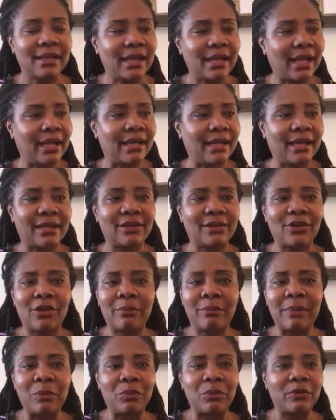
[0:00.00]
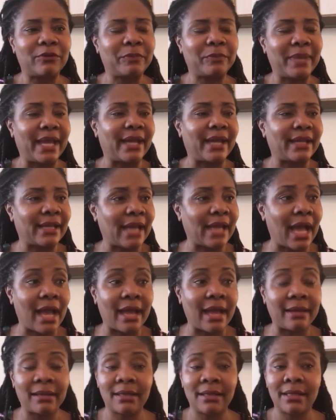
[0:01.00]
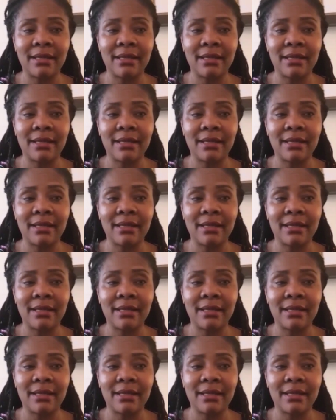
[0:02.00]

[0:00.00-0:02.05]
I got to call my wolf pack. And I